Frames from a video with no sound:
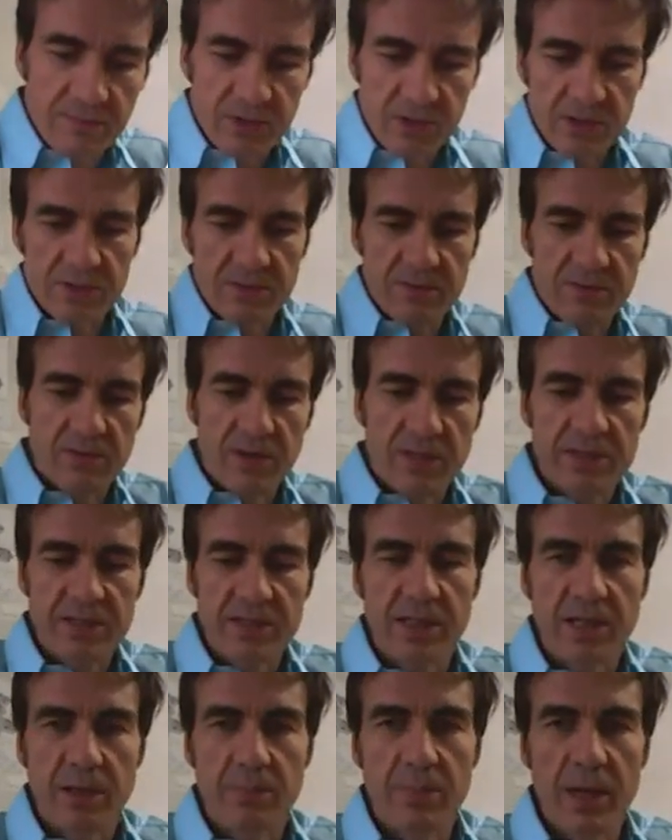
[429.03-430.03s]
just
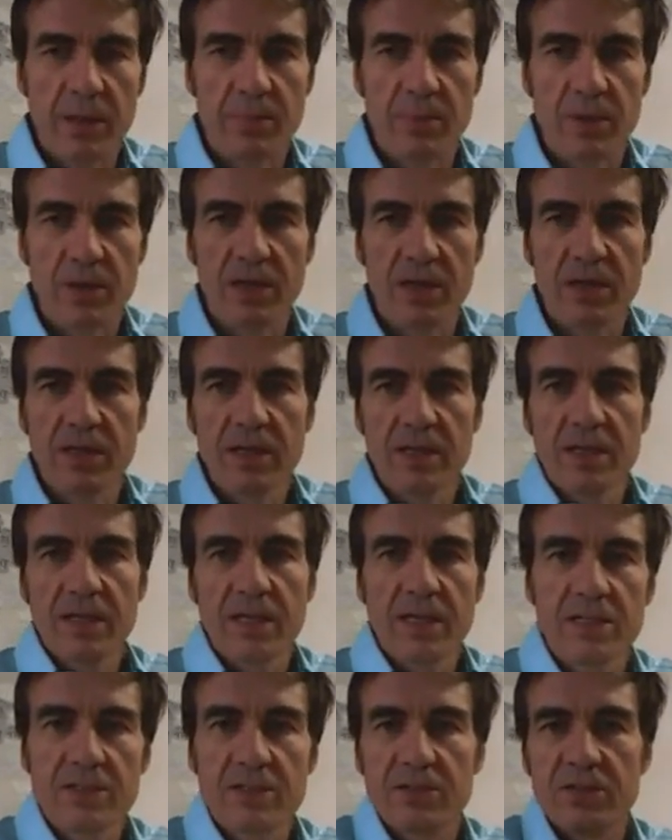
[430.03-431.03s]
thrusting a paper
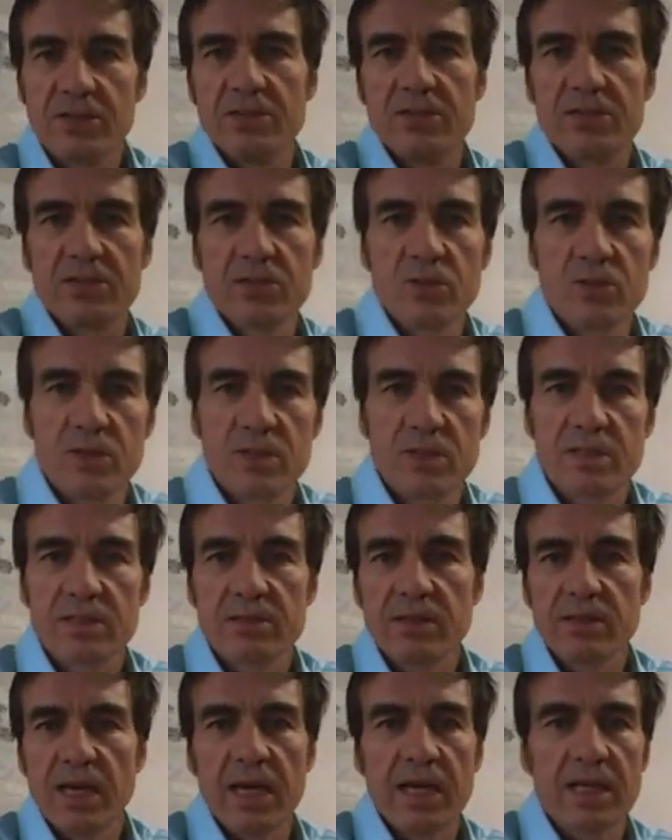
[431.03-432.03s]
into the
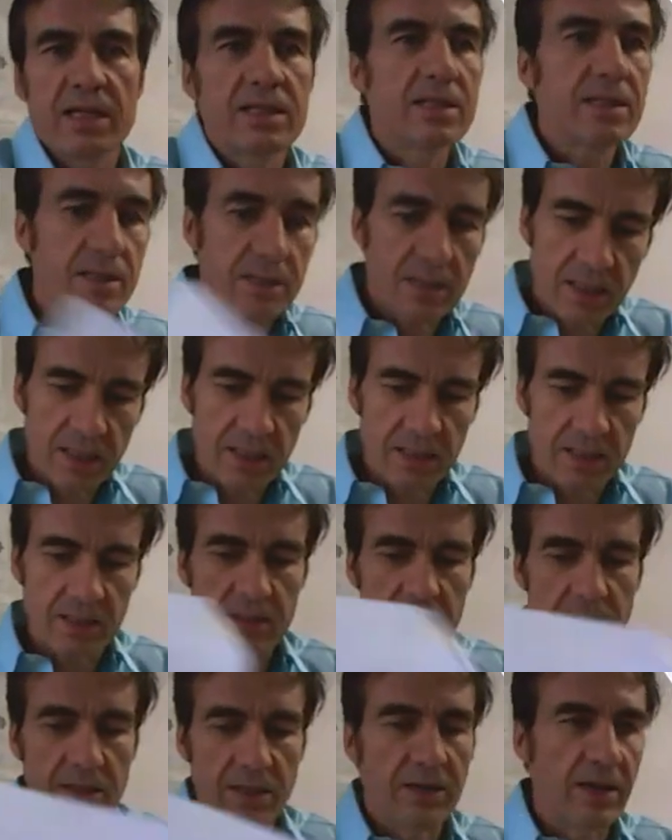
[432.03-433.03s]
student's hand
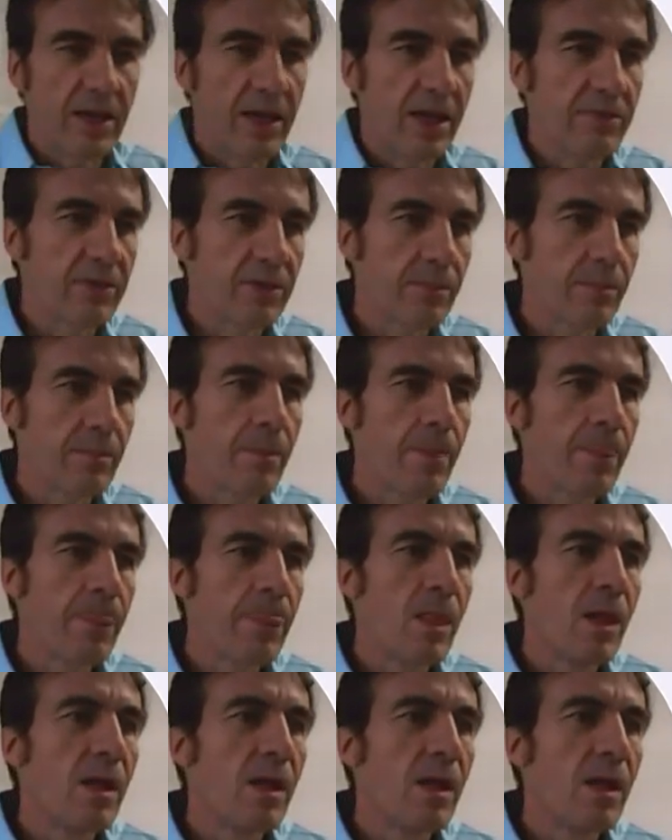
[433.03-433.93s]
and there you have it.